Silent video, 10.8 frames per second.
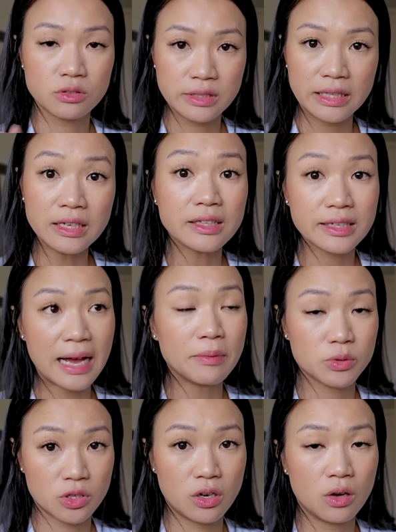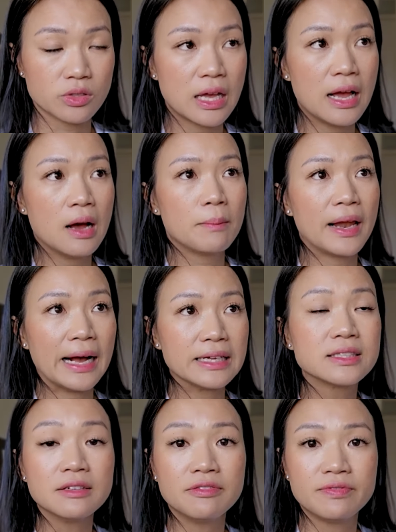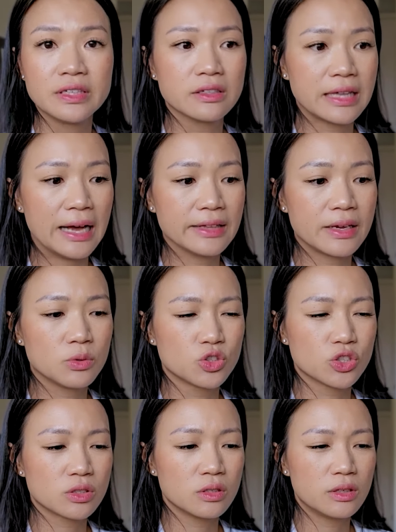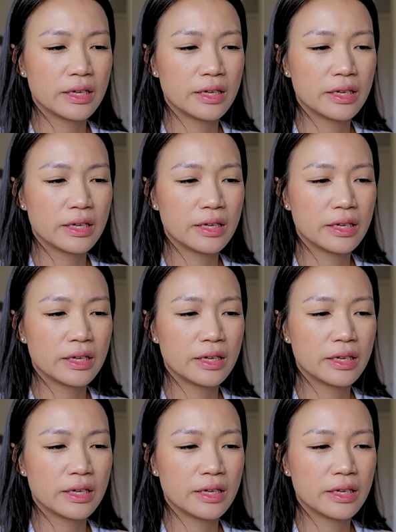So yeah, the gap was closed, but I did feel that there was just